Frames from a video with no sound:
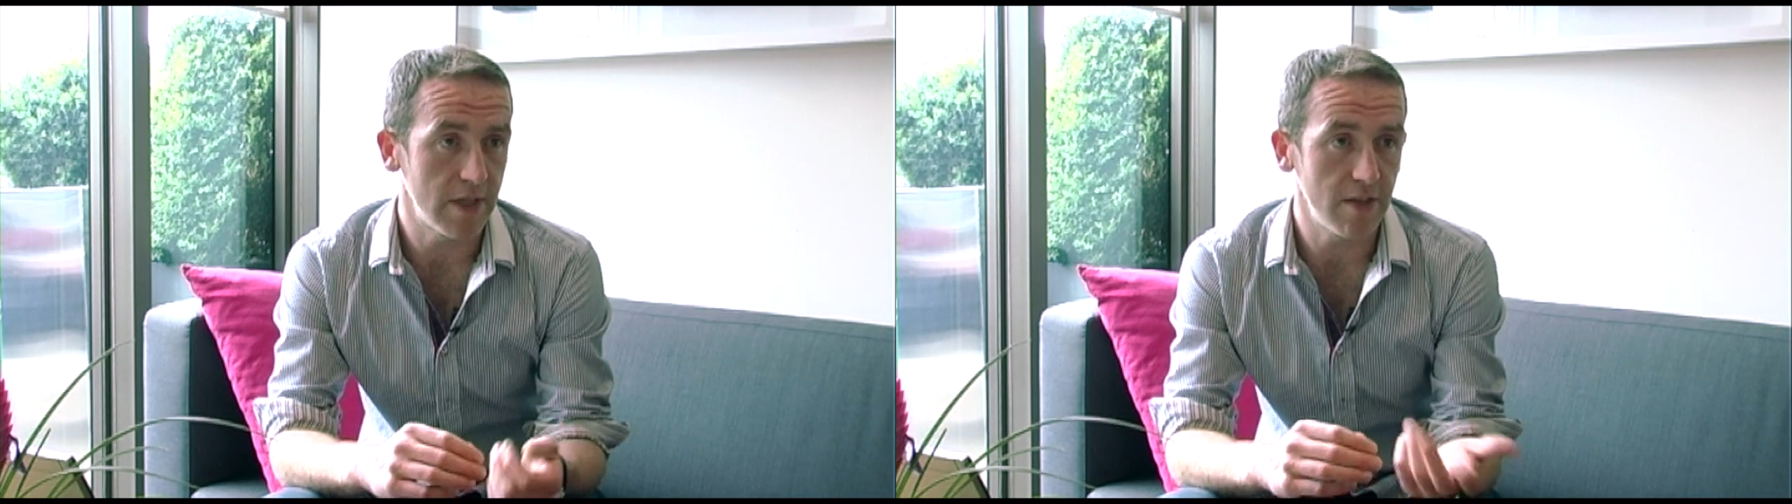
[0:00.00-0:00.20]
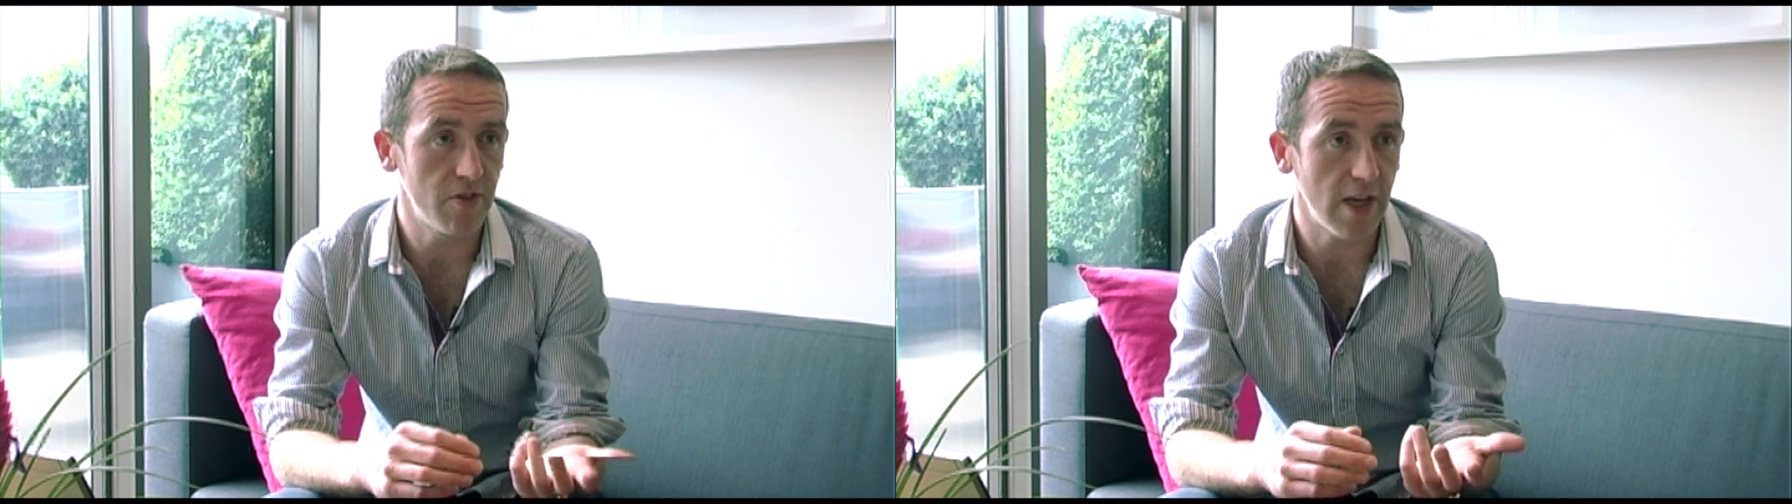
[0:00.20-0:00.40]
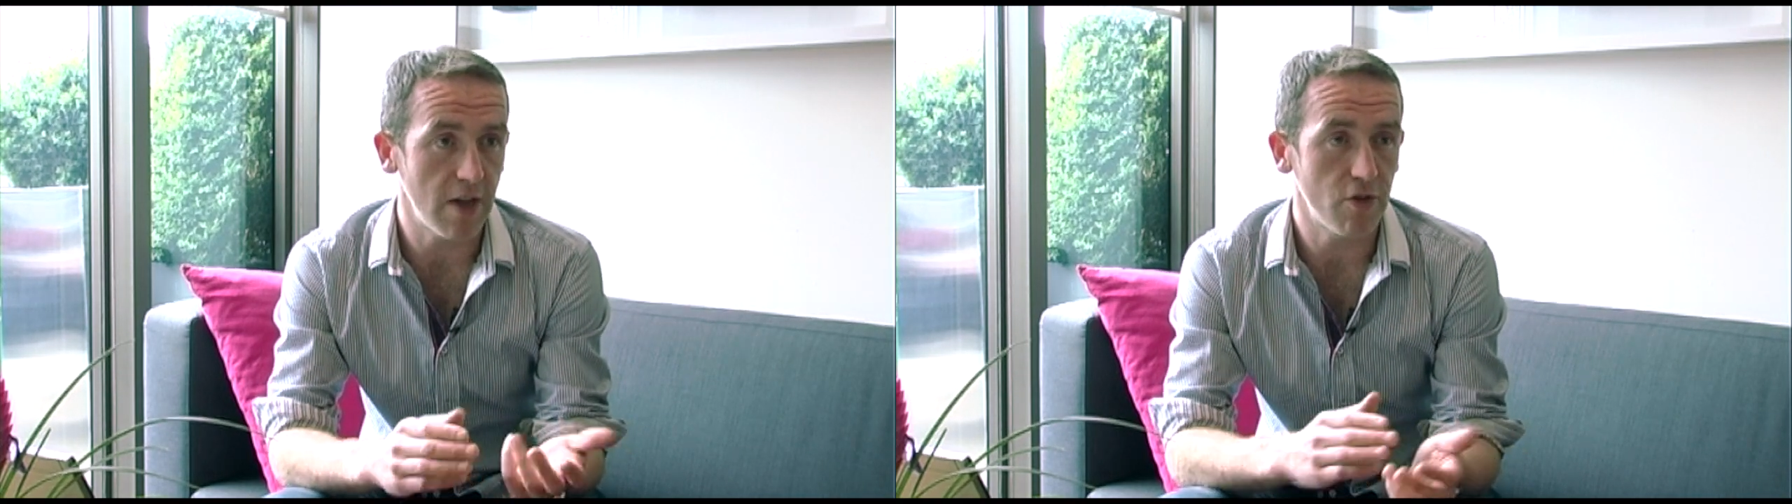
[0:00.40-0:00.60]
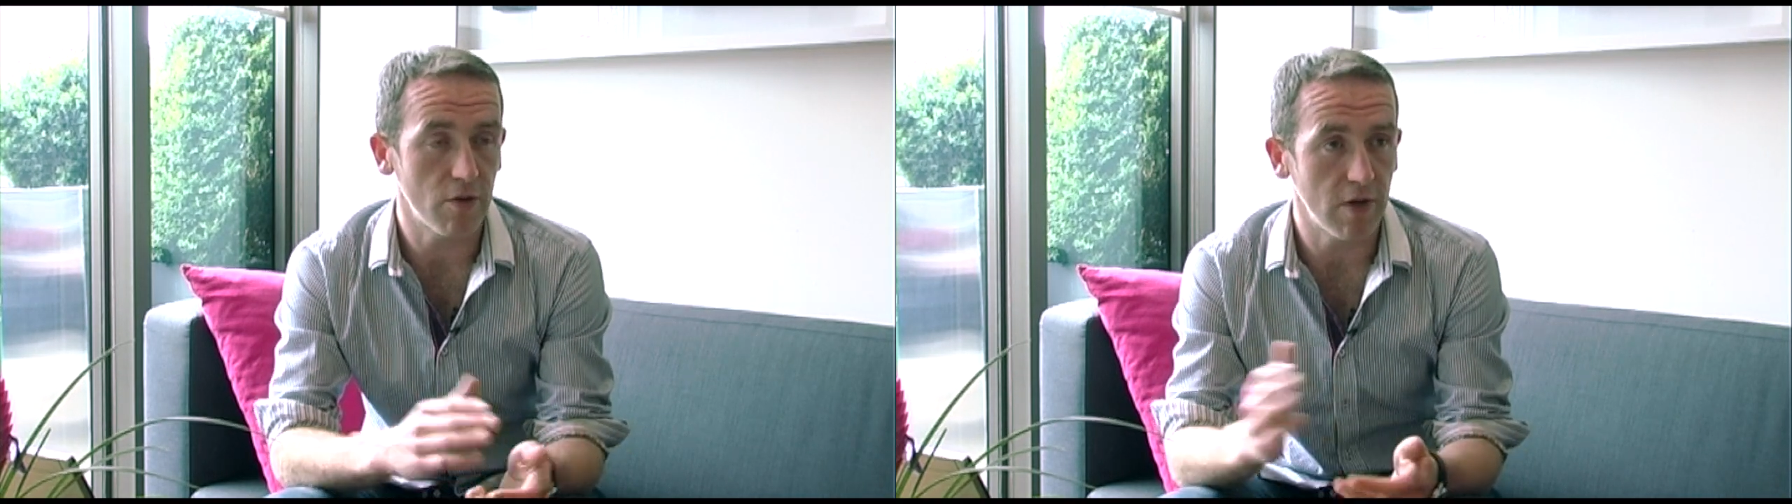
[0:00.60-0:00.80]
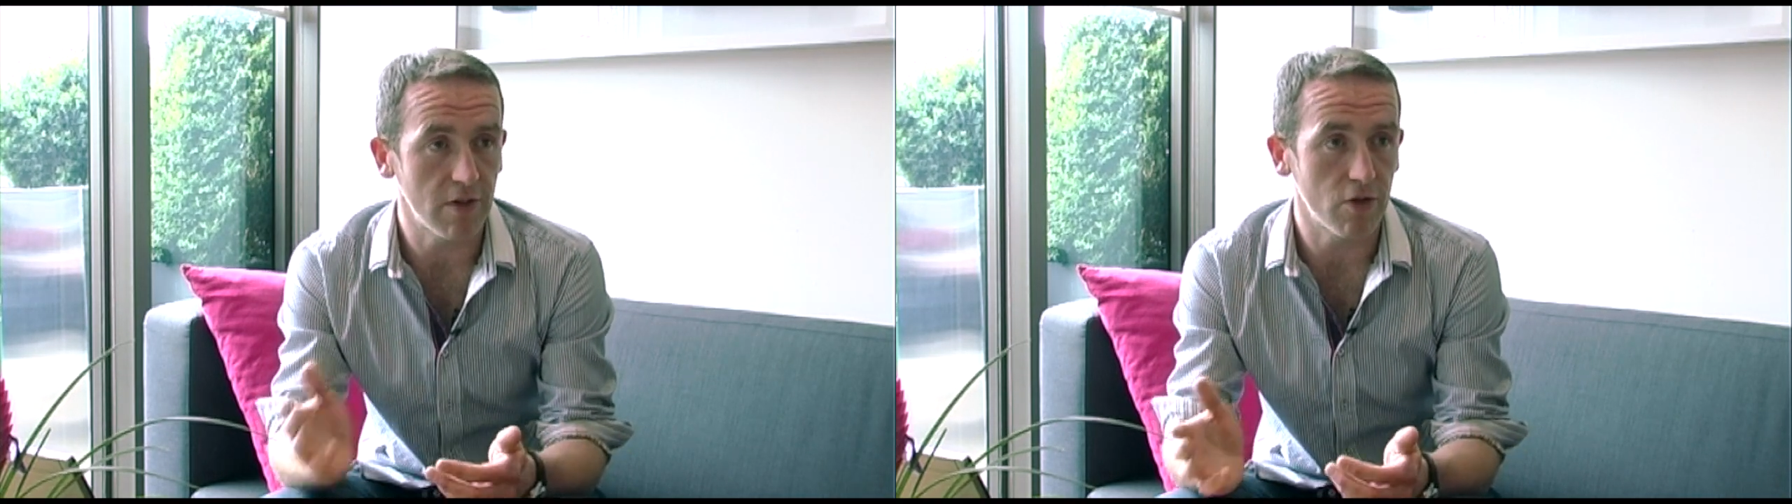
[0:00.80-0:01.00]

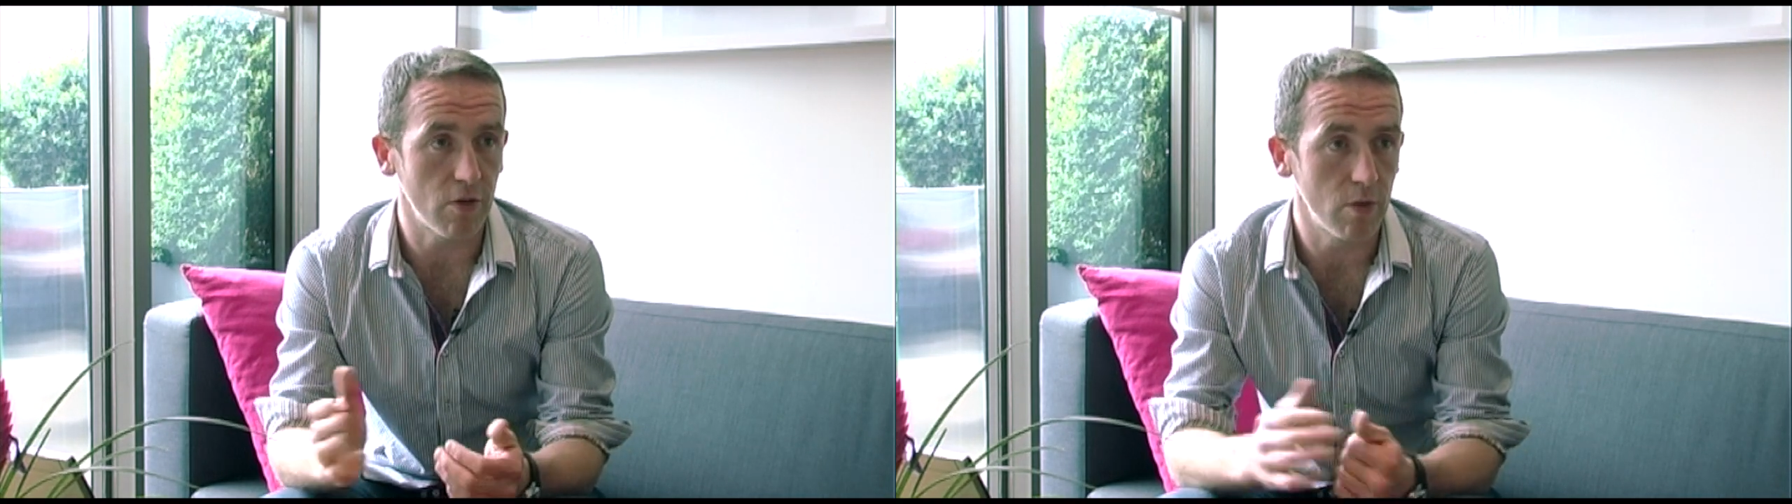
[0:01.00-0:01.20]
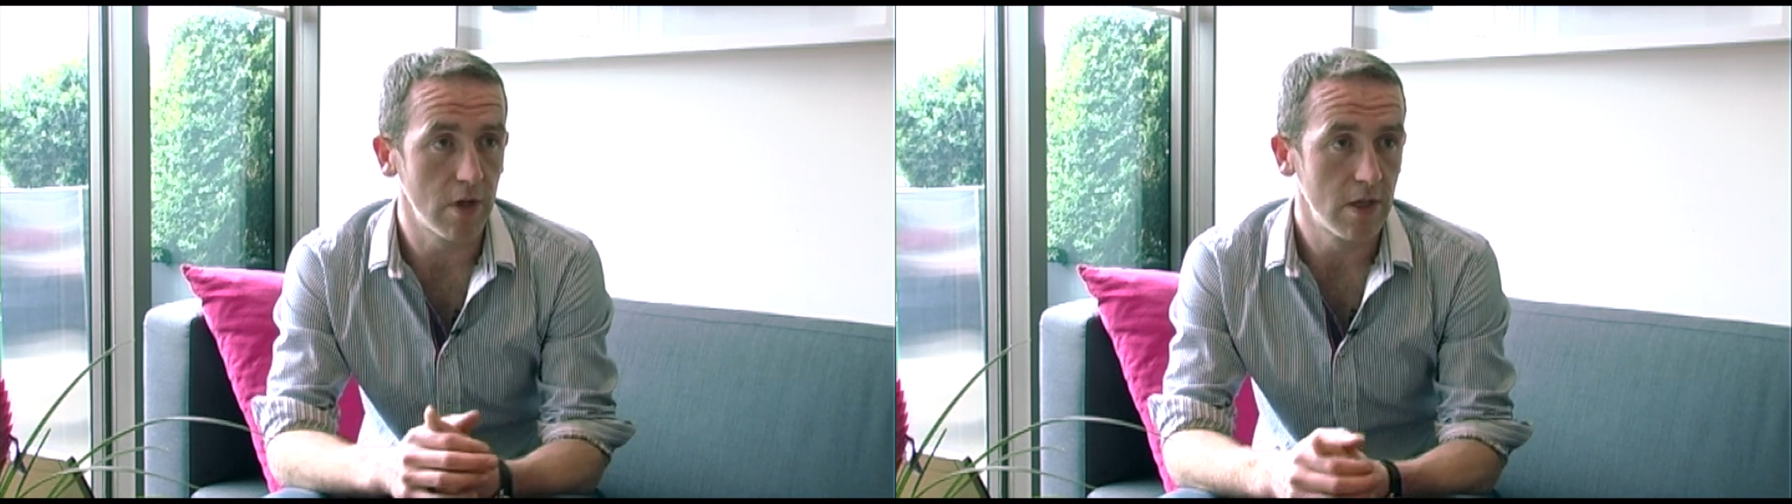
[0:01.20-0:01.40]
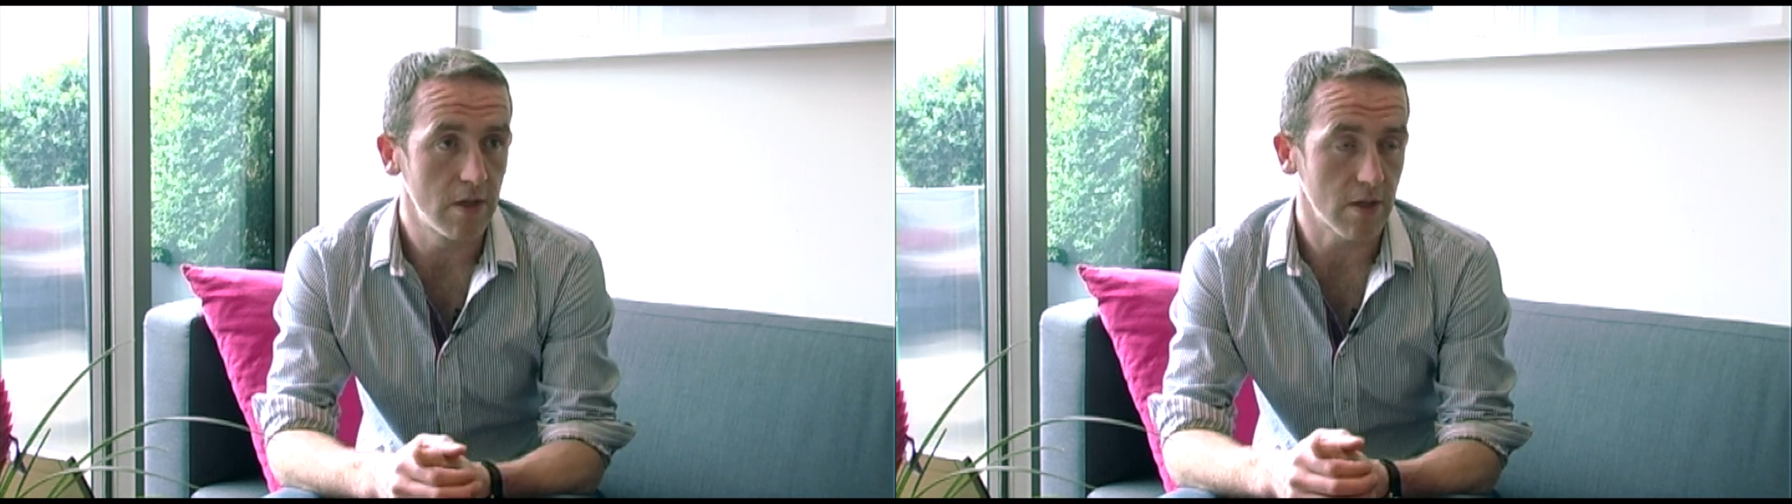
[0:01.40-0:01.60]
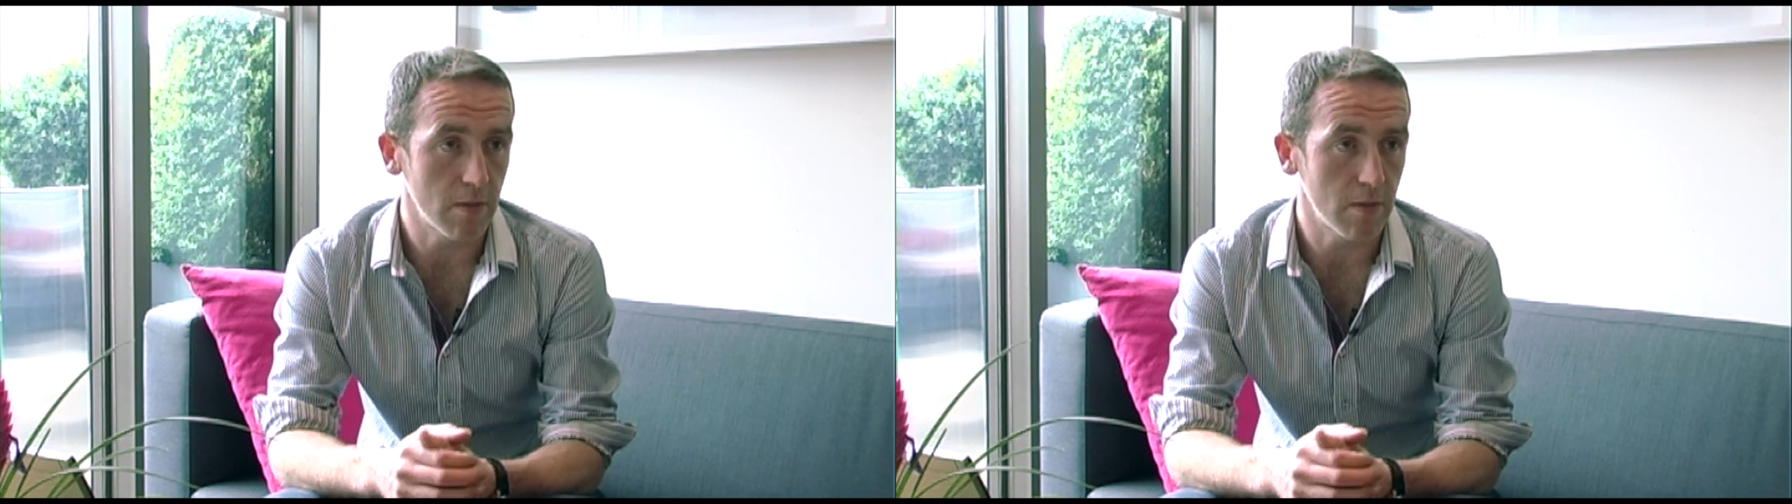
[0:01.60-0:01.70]
initiation right through to